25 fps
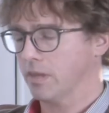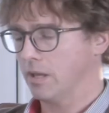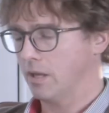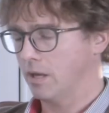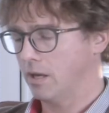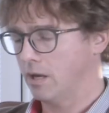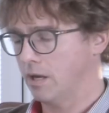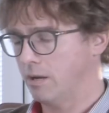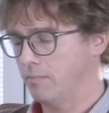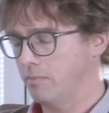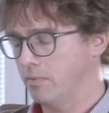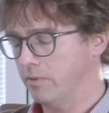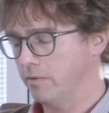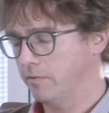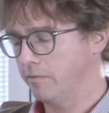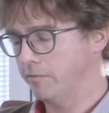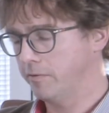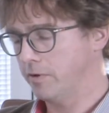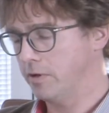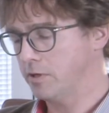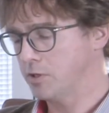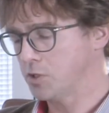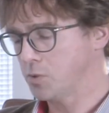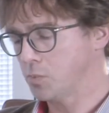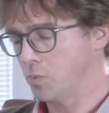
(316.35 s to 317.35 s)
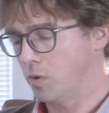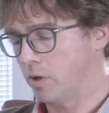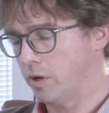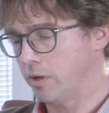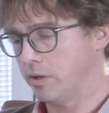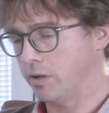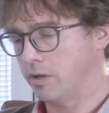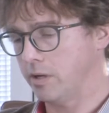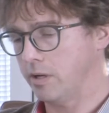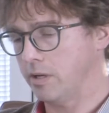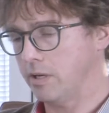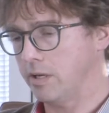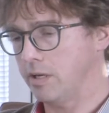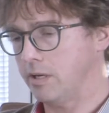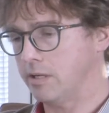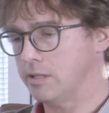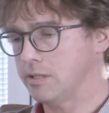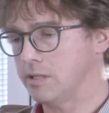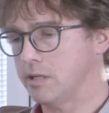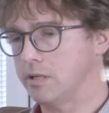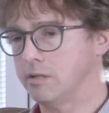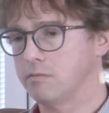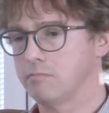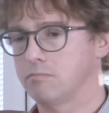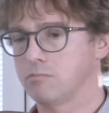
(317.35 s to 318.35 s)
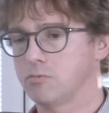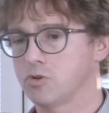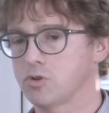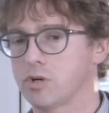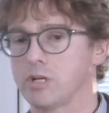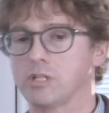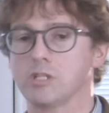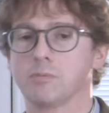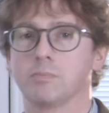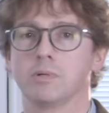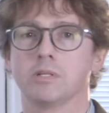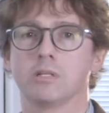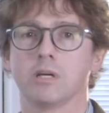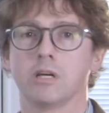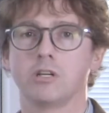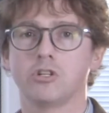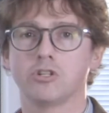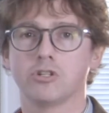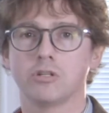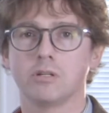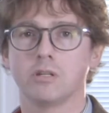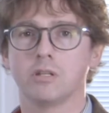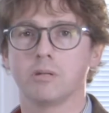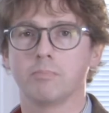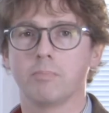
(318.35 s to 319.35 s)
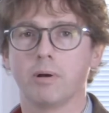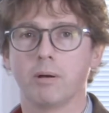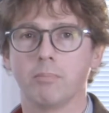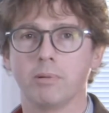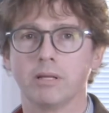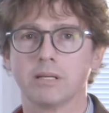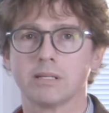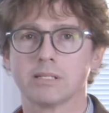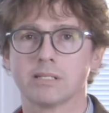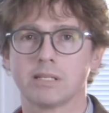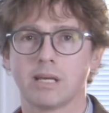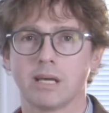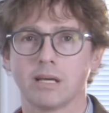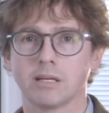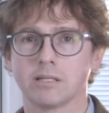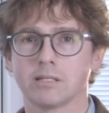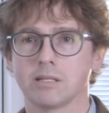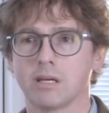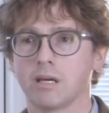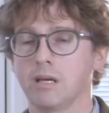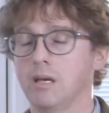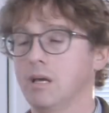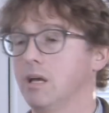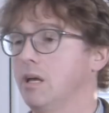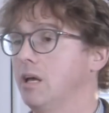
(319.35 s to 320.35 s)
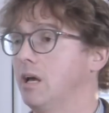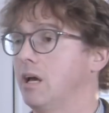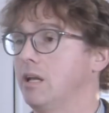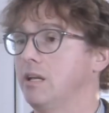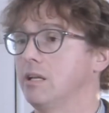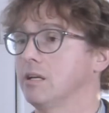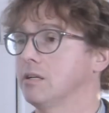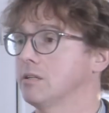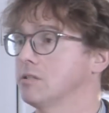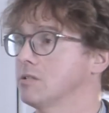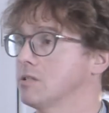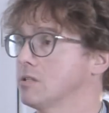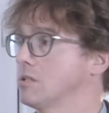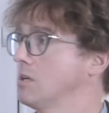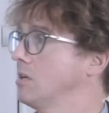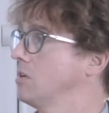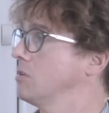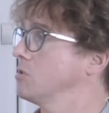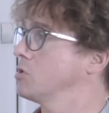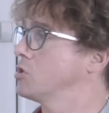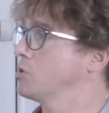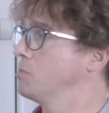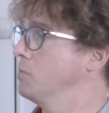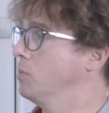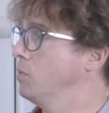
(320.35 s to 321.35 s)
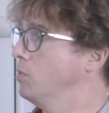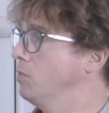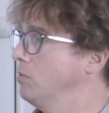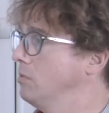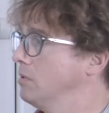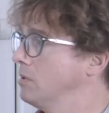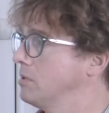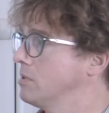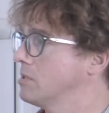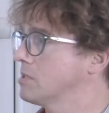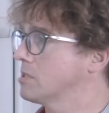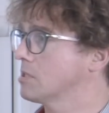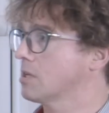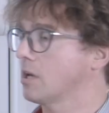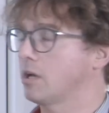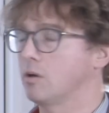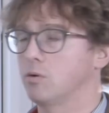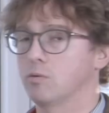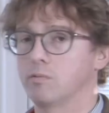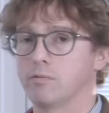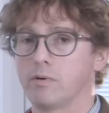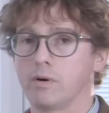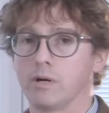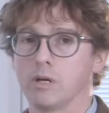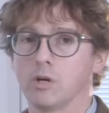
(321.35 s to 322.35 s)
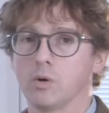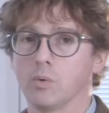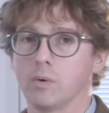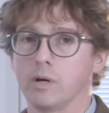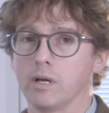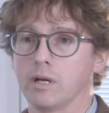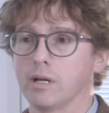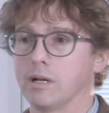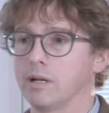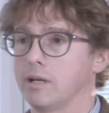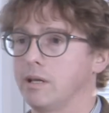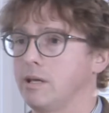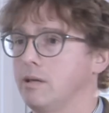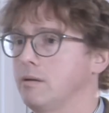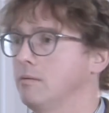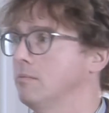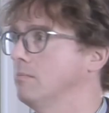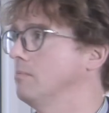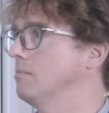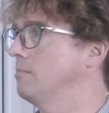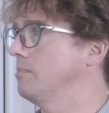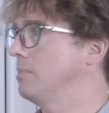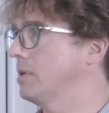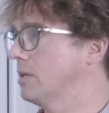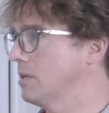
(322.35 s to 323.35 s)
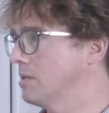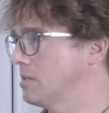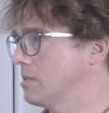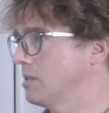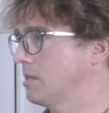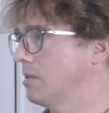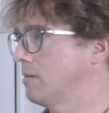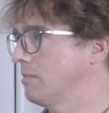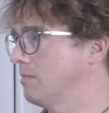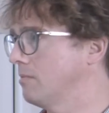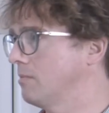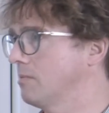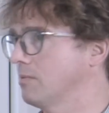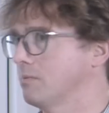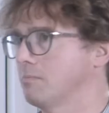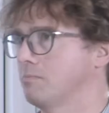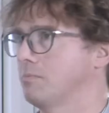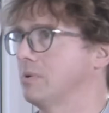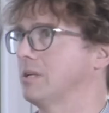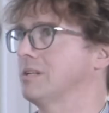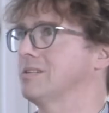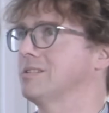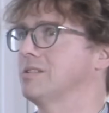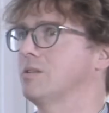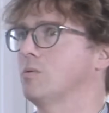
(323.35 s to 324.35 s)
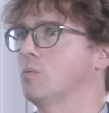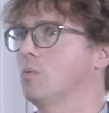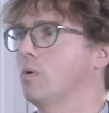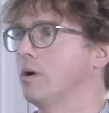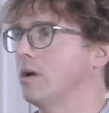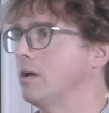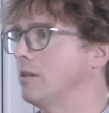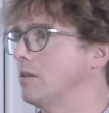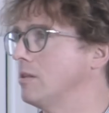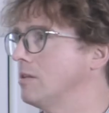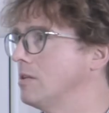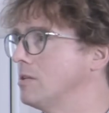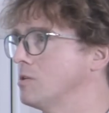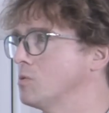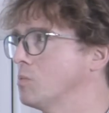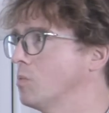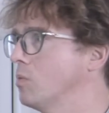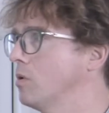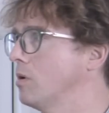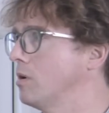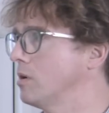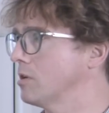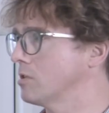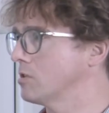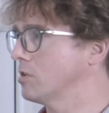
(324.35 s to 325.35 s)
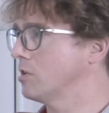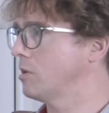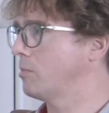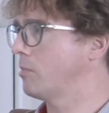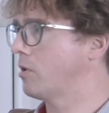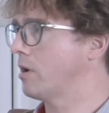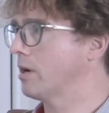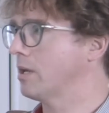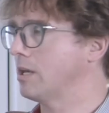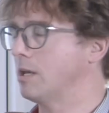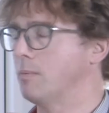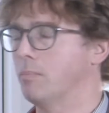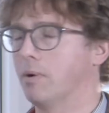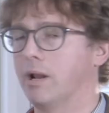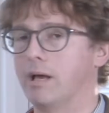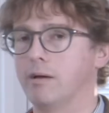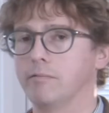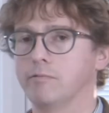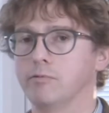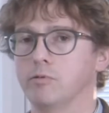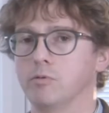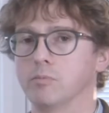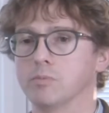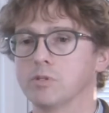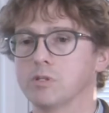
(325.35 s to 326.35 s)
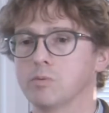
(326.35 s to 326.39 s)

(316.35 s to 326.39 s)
The first one is in transportation in the public sector, and it can start small and scale very quickly because of the way that this works on the Meraki platform.